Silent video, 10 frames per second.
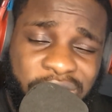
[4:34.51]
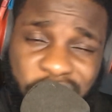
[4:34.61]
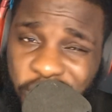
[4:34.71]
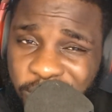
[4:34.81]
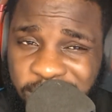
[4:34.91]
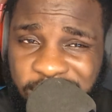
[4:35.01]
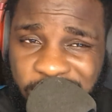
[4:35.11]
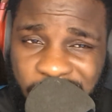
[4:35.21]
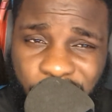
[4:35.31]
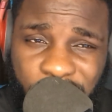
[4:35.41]

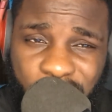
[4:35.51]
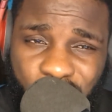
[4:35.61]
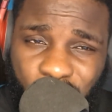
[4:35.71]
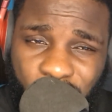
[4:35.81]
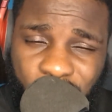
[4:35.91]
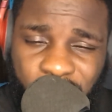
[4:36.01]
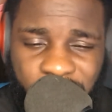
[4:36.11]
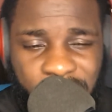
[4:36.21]
just keeping too low.